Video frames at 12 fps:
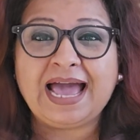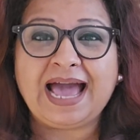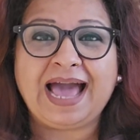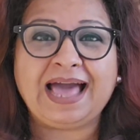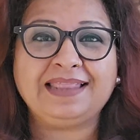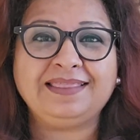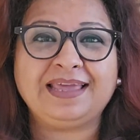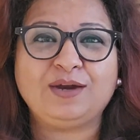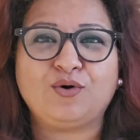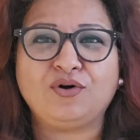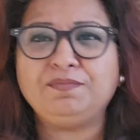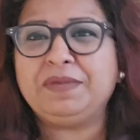and they
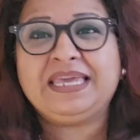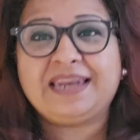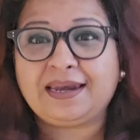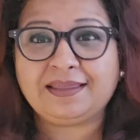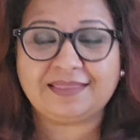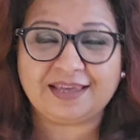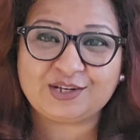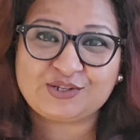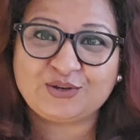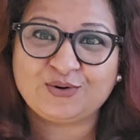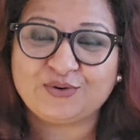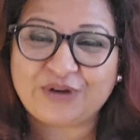don't mean anything to
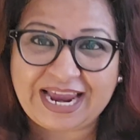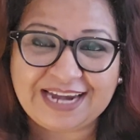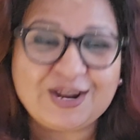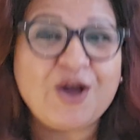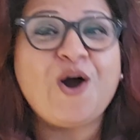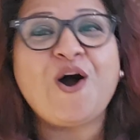you, right?